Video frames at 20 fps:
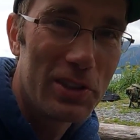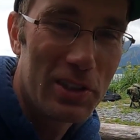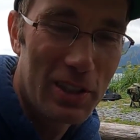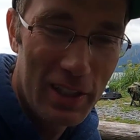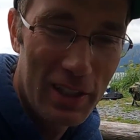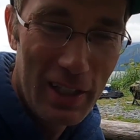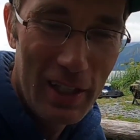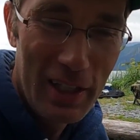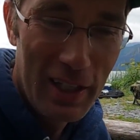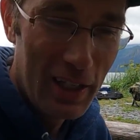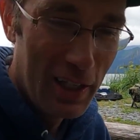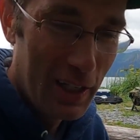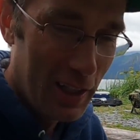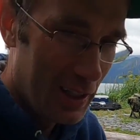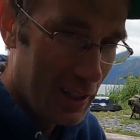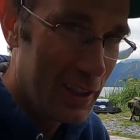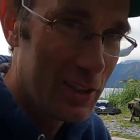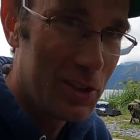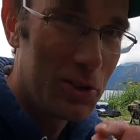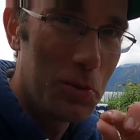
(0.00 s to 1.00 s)

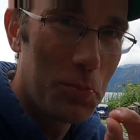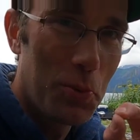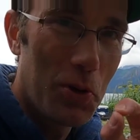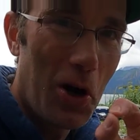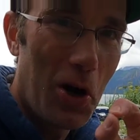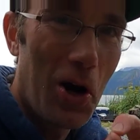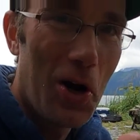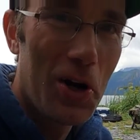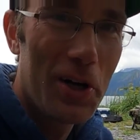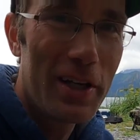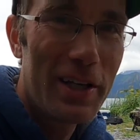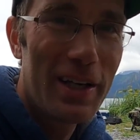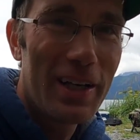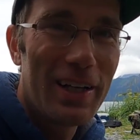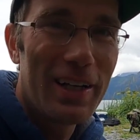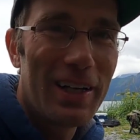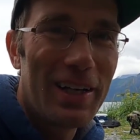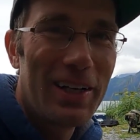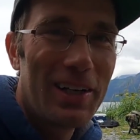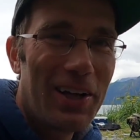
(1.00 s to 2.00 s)
It's super hearty
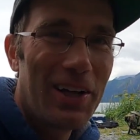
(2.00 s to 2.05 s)
and